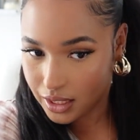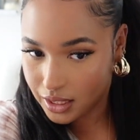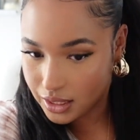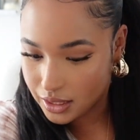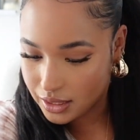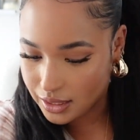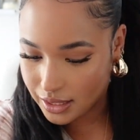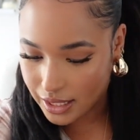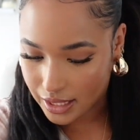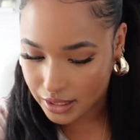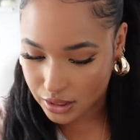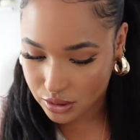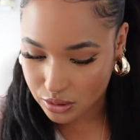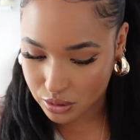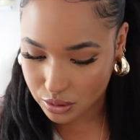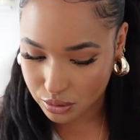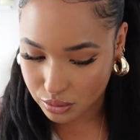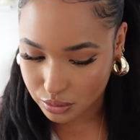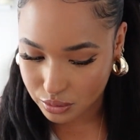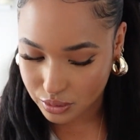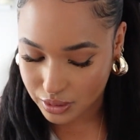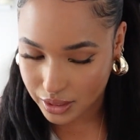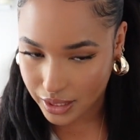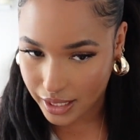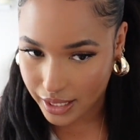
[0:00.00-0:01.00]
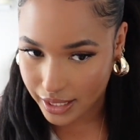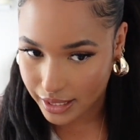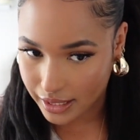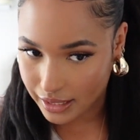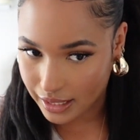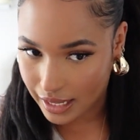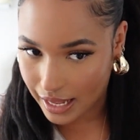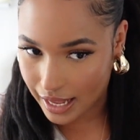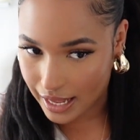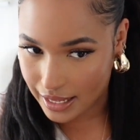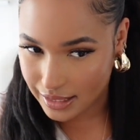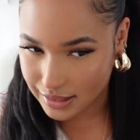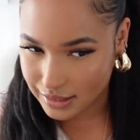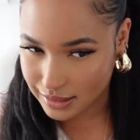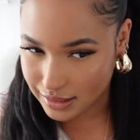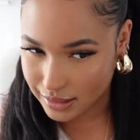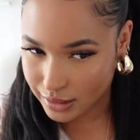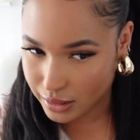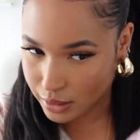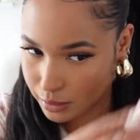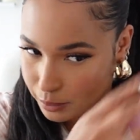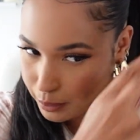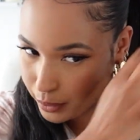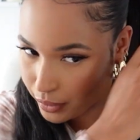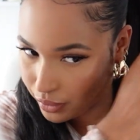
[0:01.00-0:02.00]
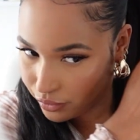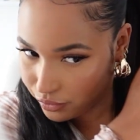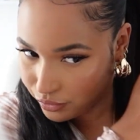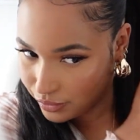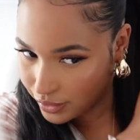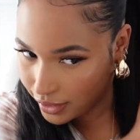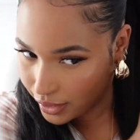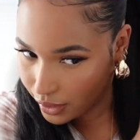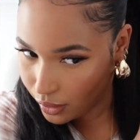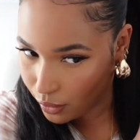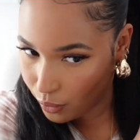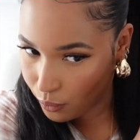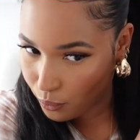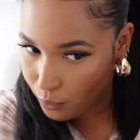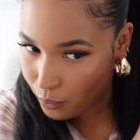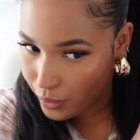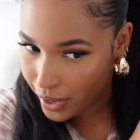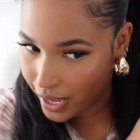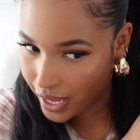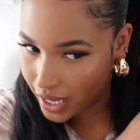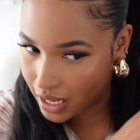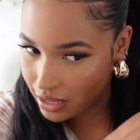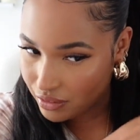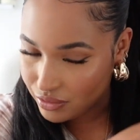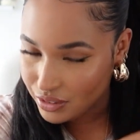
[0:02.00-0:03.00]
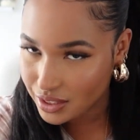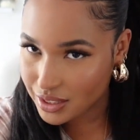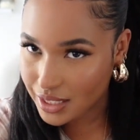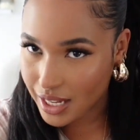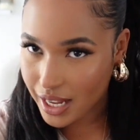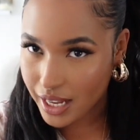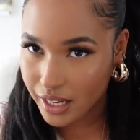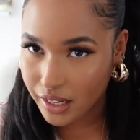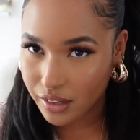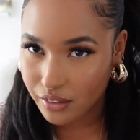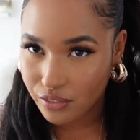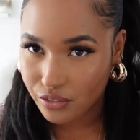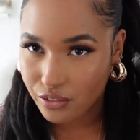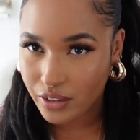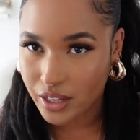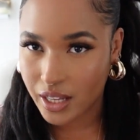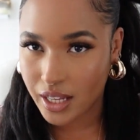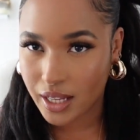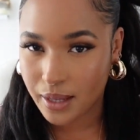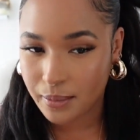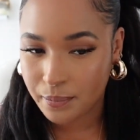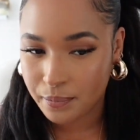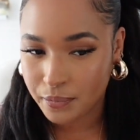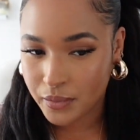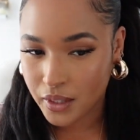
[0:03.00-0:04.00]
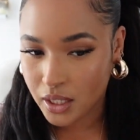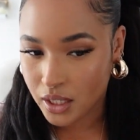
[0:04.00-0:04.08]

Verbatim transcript: natural that it has a little bit of like waves kind of thing